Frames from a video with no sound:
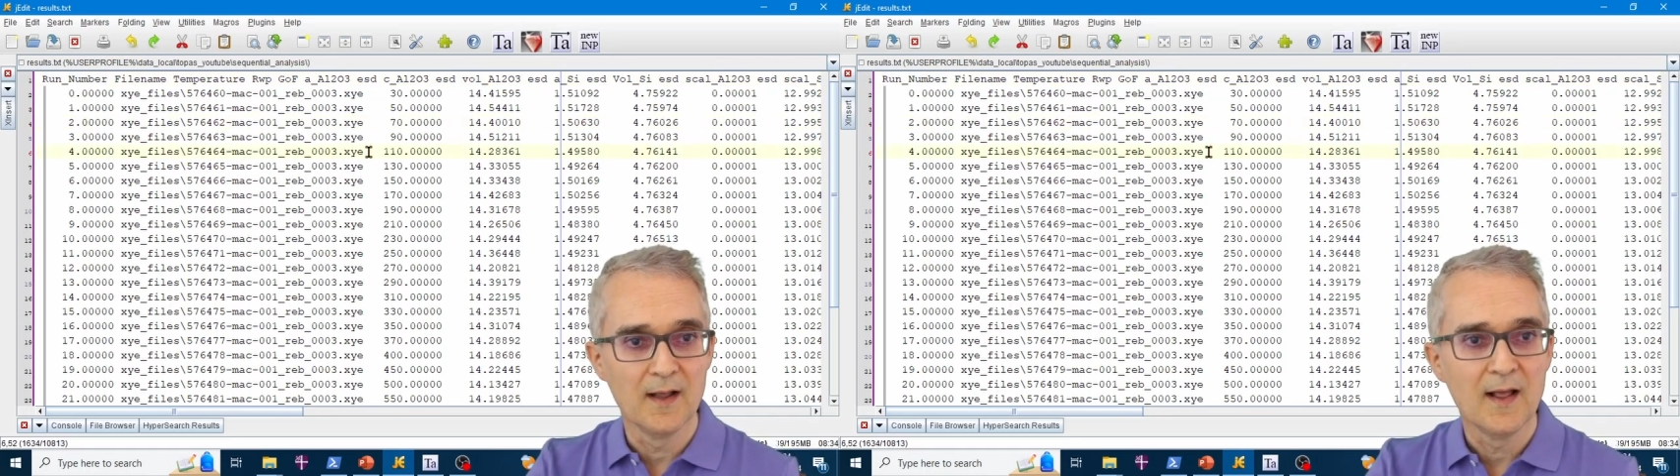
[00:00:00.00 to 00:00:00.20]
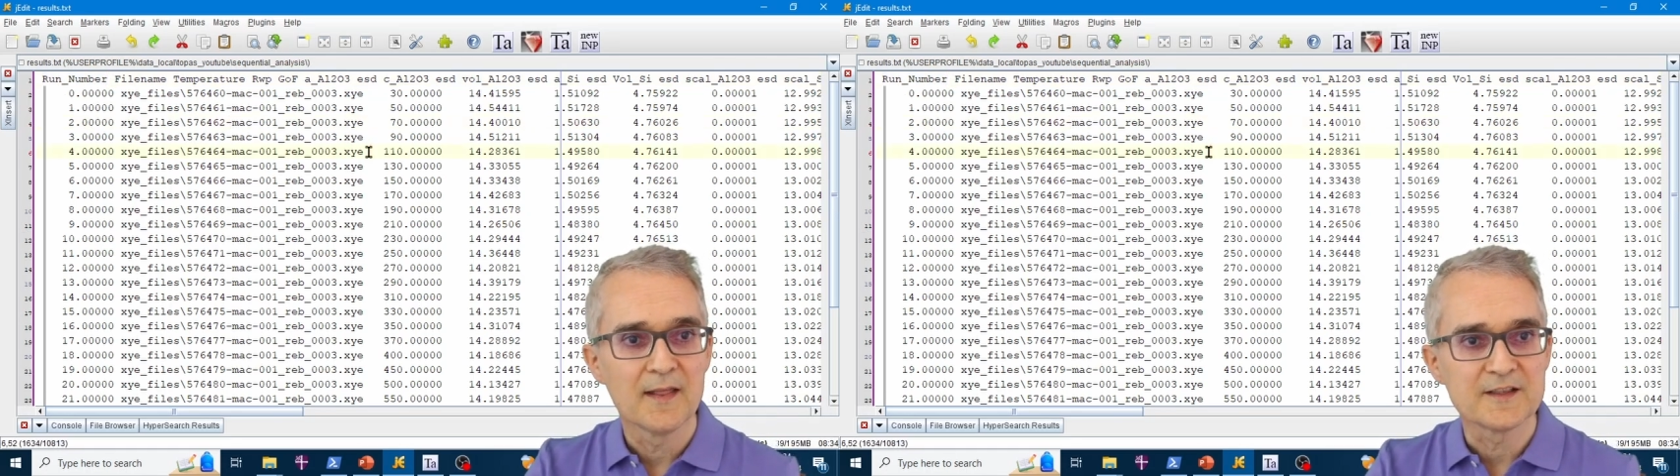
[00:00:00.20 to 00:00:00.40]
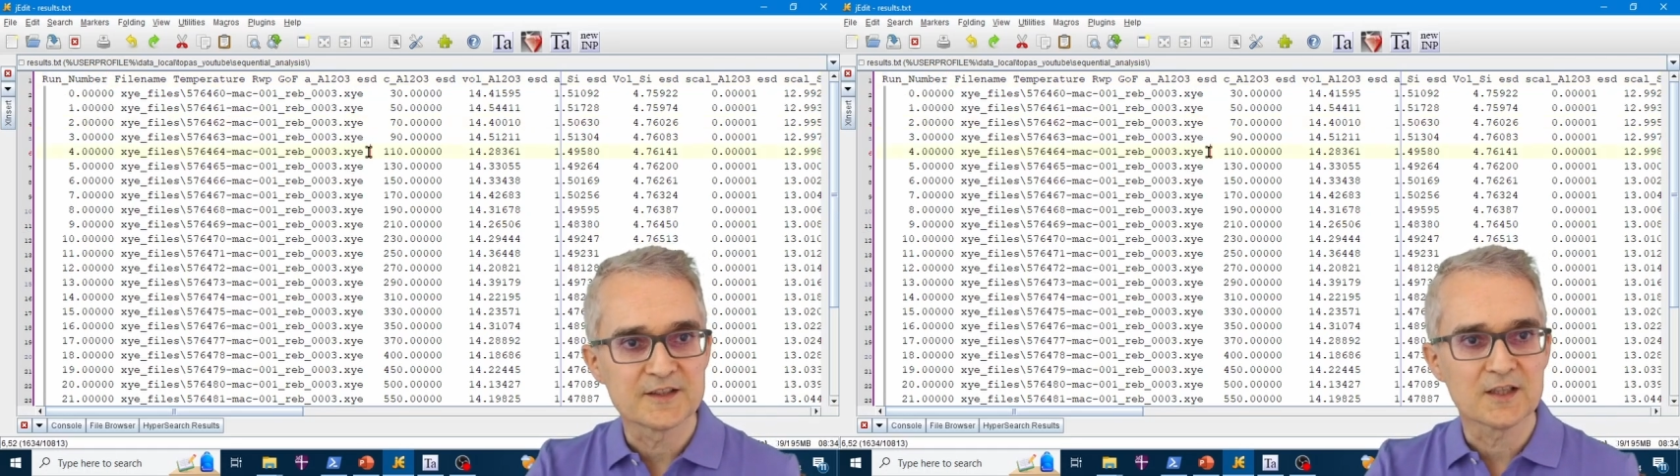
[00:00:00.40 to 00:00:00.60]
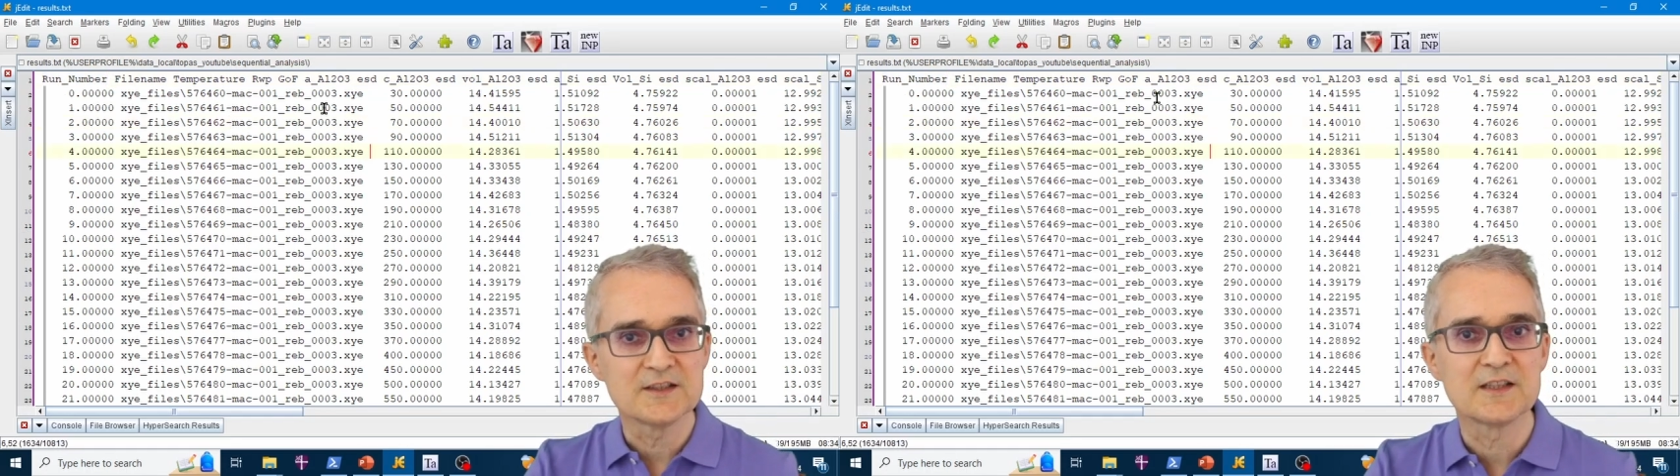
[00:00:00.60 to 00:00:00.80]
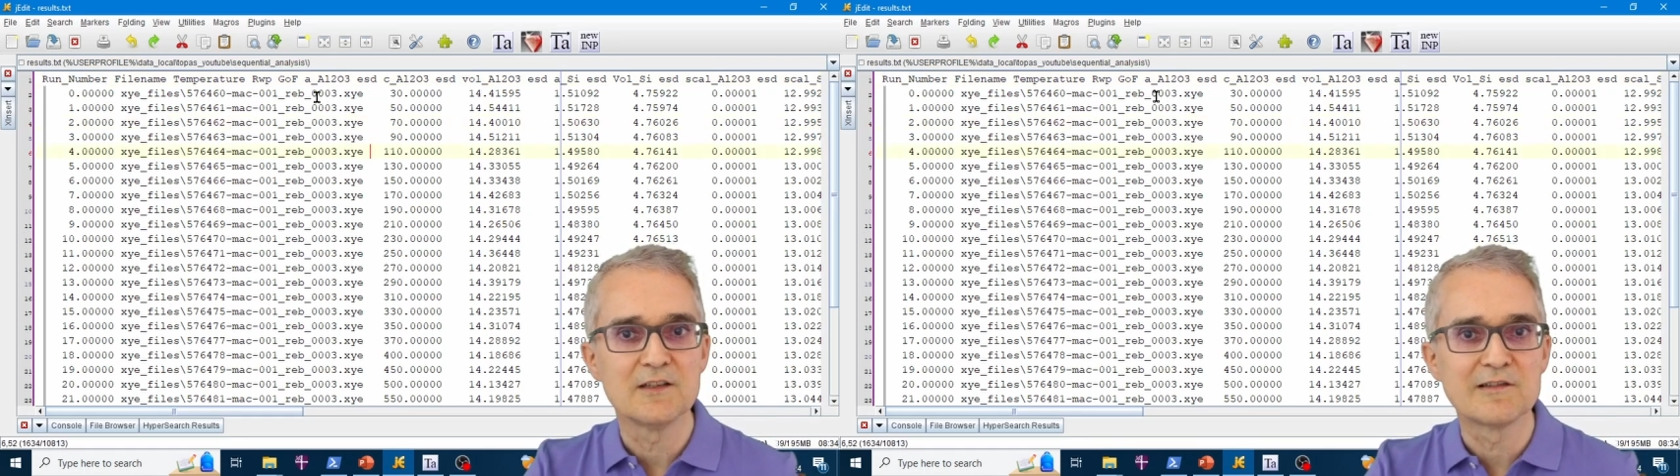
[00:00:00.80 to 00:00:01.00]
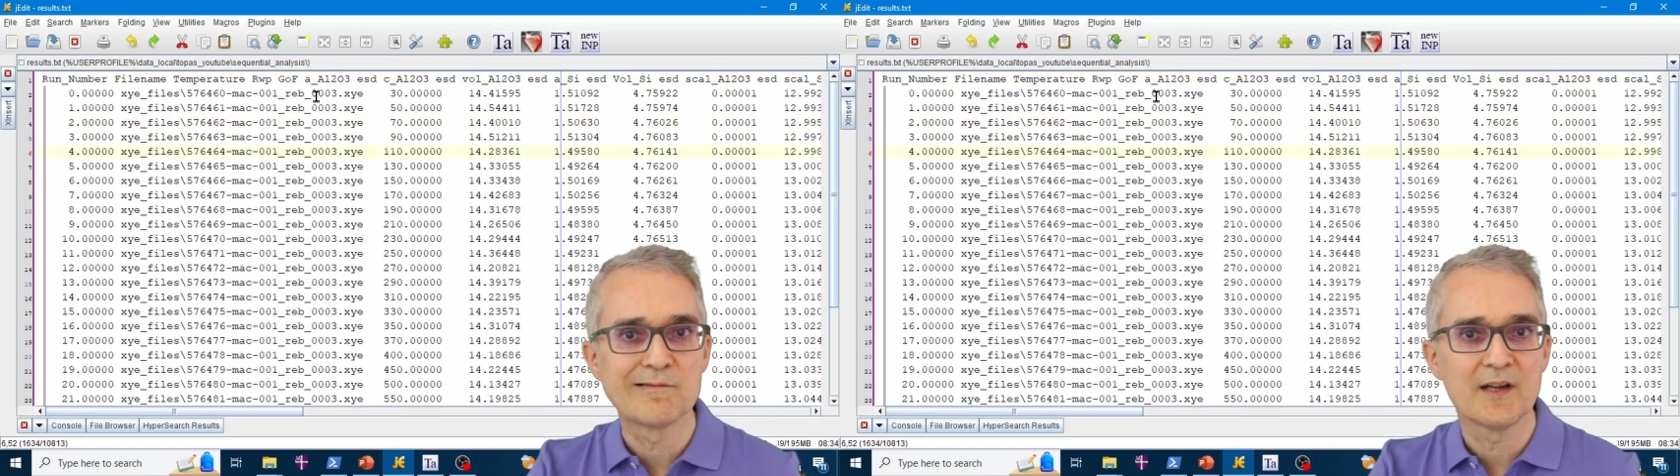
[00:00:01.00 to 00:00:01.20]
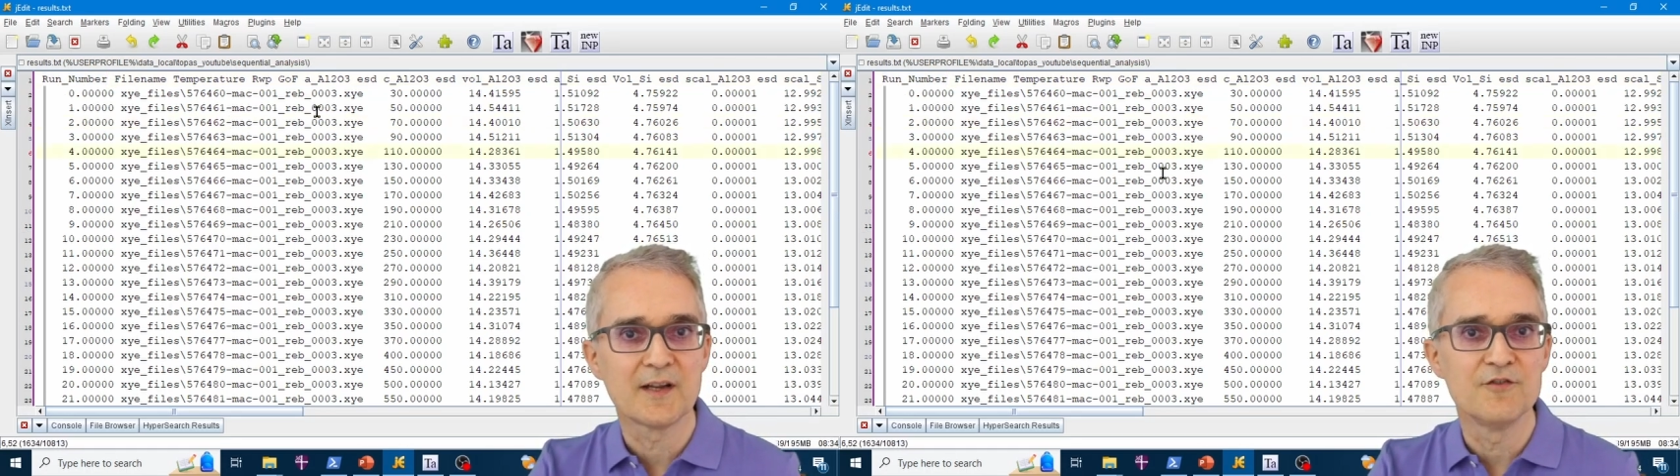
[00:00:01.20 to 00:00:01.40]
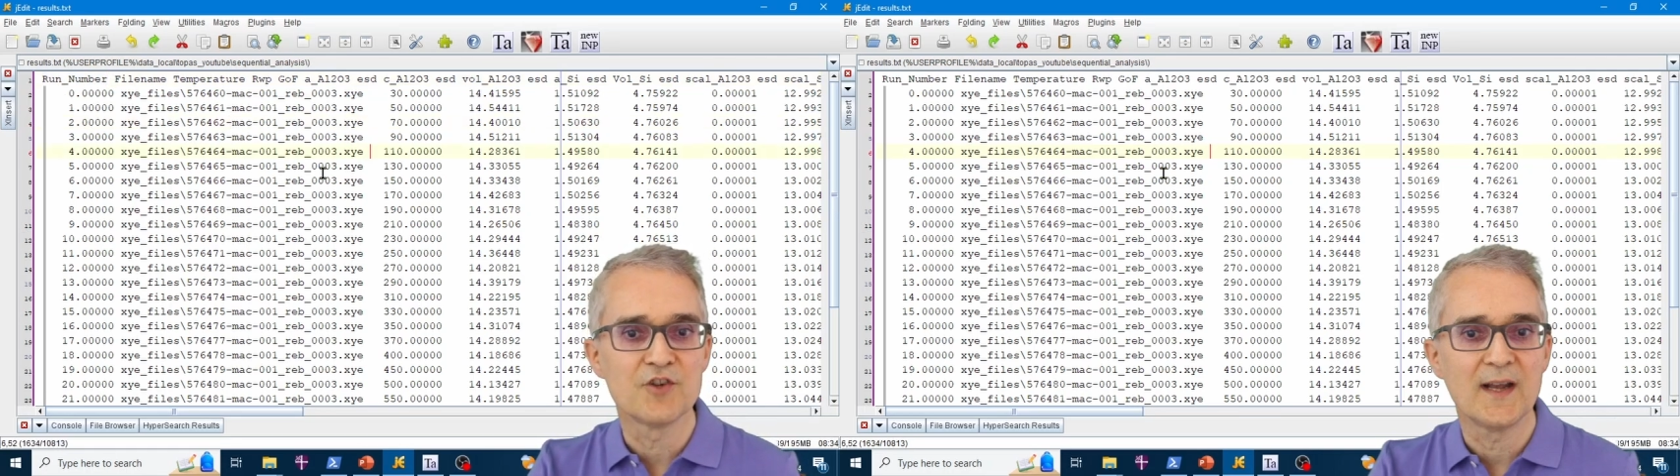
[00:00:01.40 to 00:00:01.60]
There's a nice little trick in
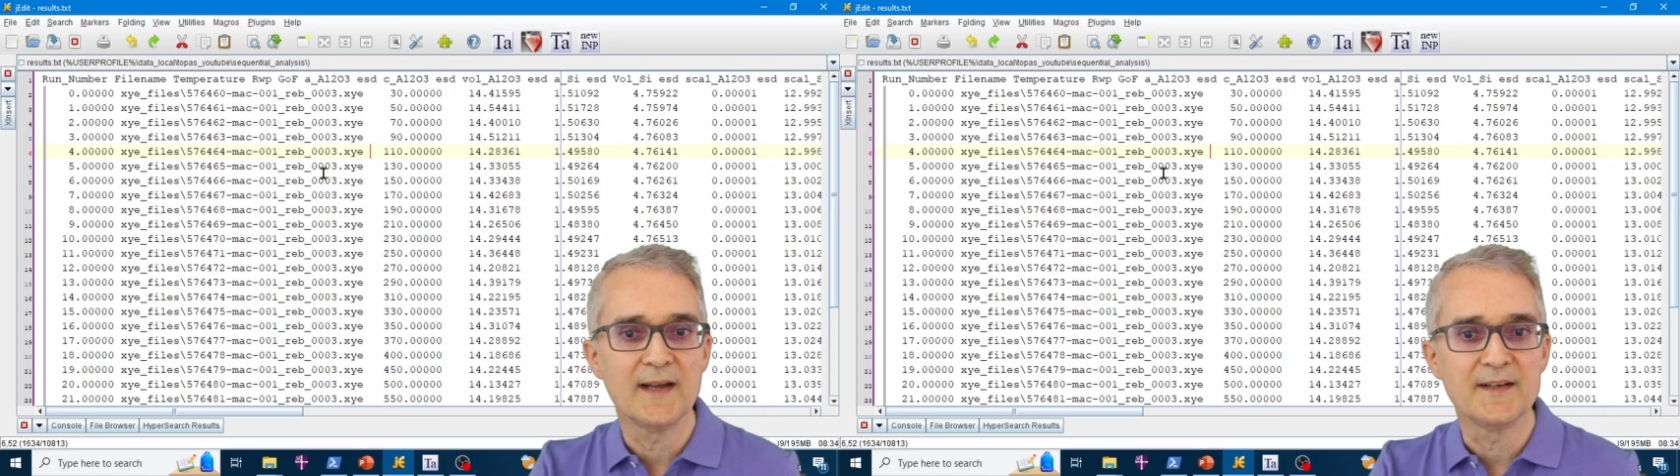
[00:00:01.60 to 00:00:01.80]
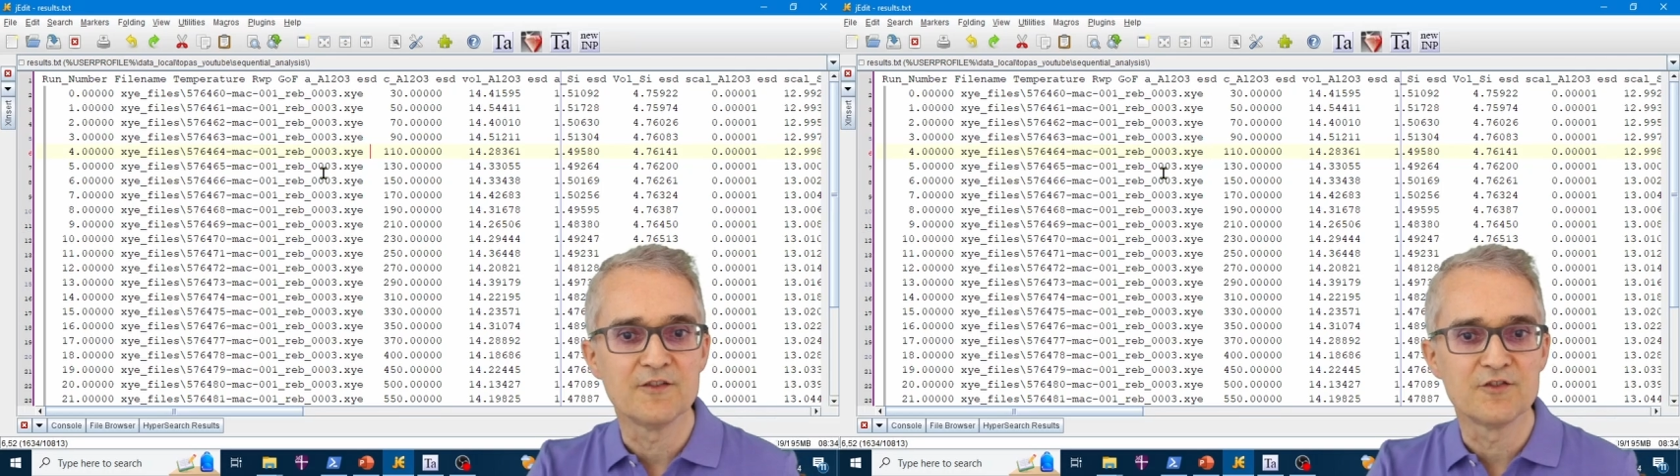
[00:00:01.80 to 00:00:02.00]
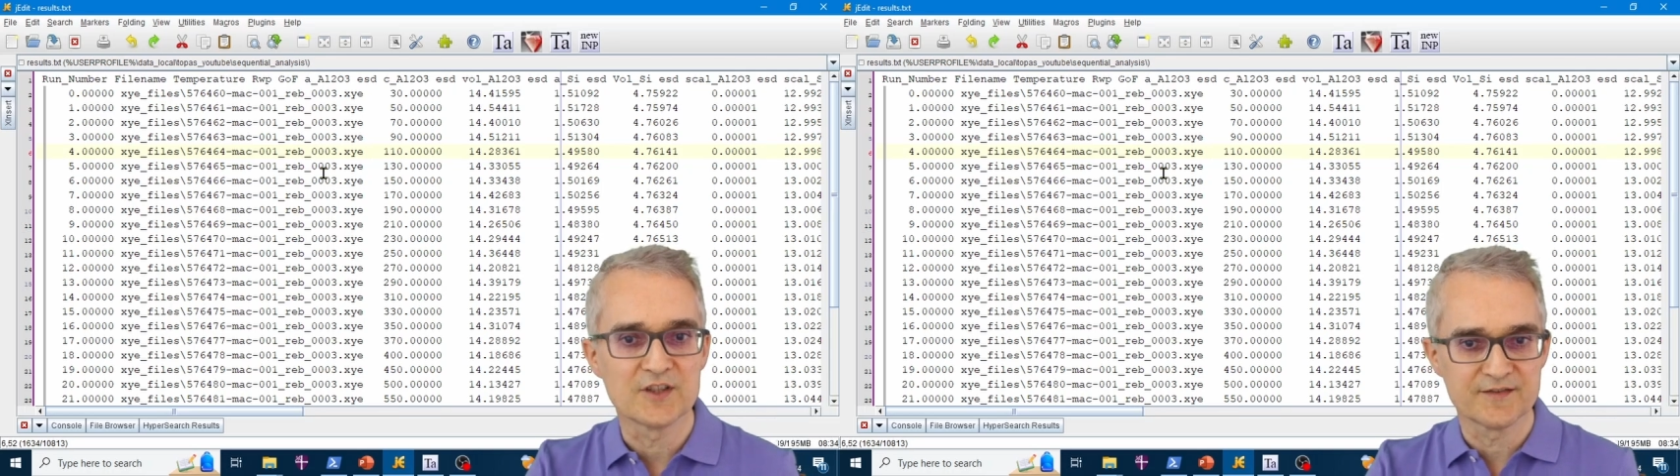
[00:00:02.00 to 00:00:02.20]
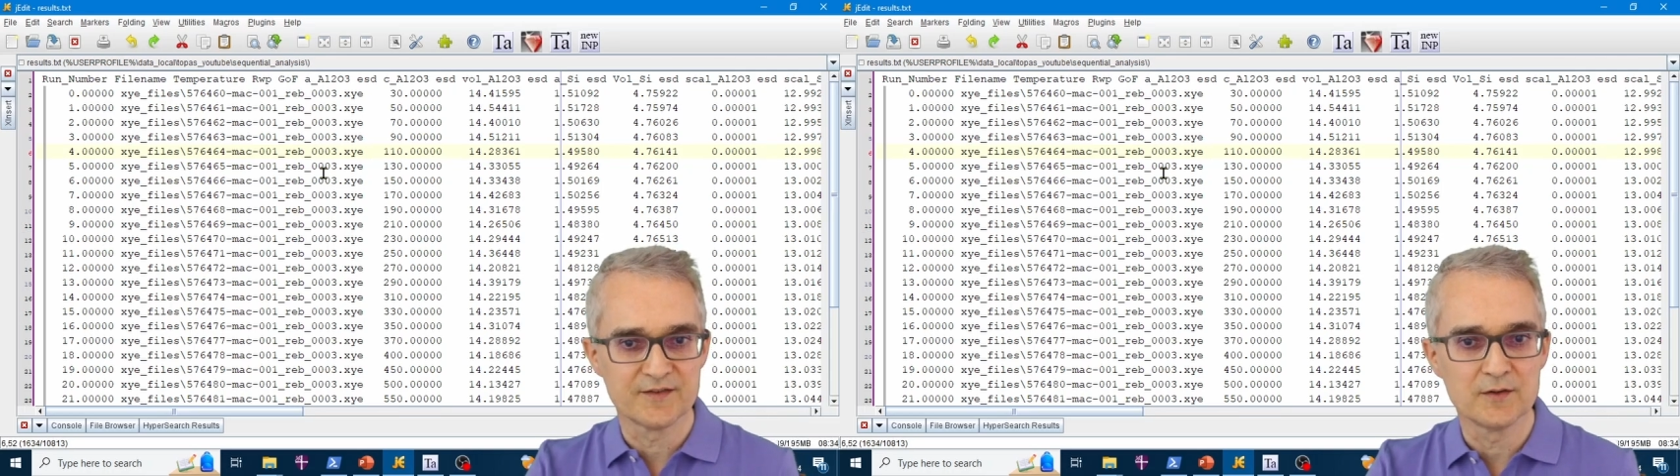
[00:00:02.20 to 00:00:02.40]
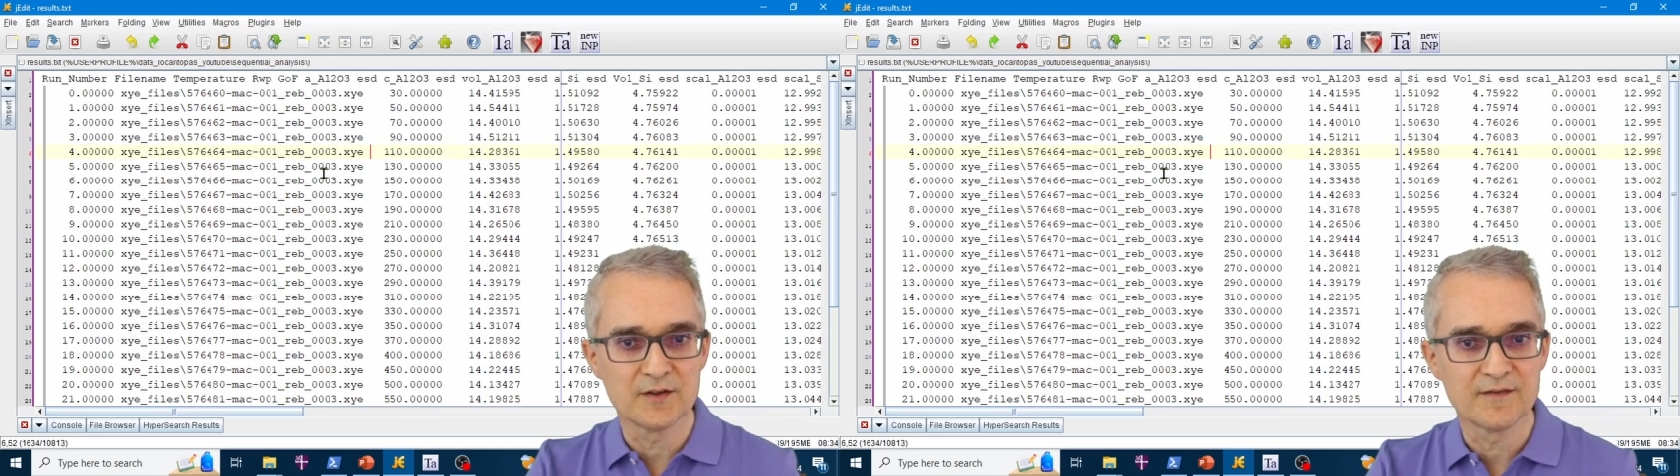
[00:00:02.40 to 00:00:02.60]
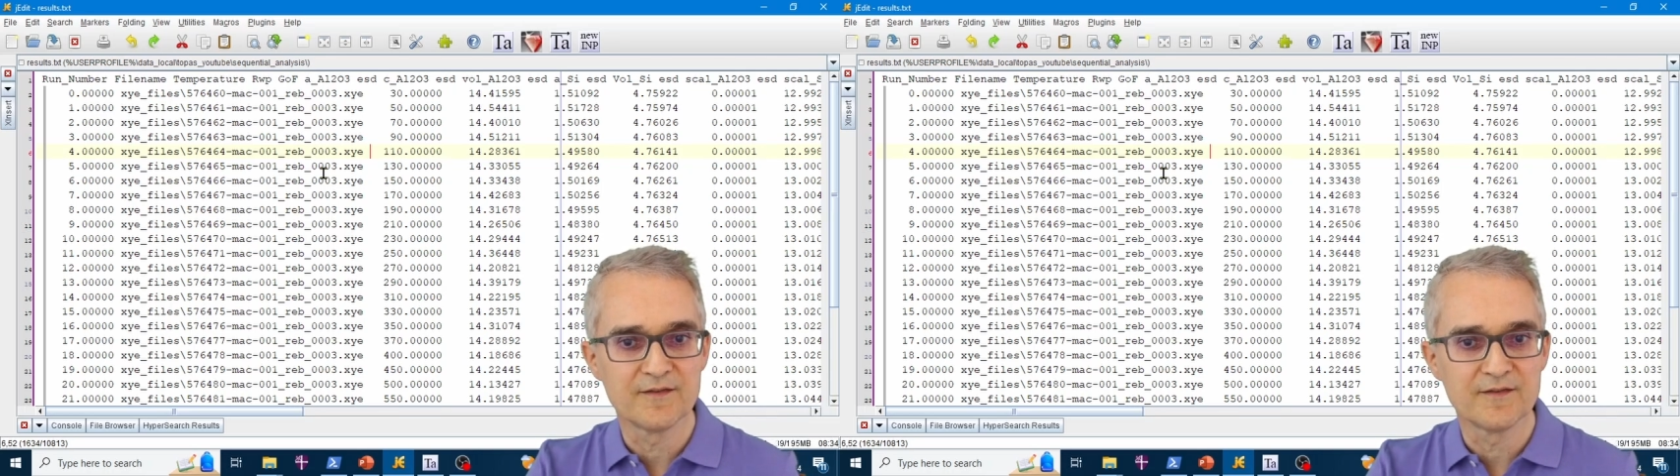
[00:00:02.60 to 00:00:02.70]
JEdit just for